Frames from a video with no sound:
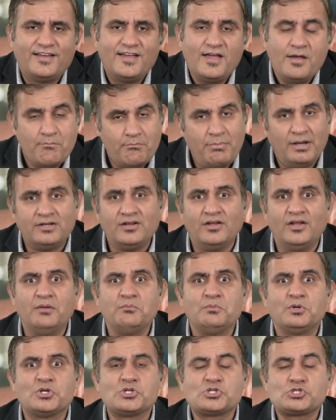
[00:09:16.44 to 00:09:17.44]
Better
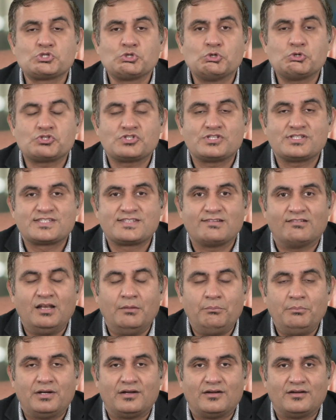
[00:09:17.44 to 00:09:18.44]
human resources
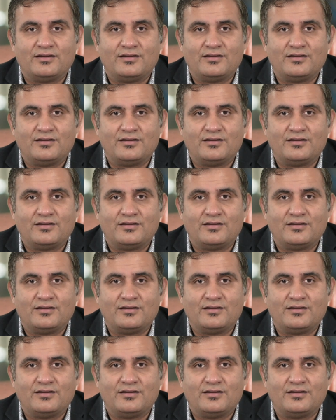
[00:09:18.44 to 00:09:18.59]
development.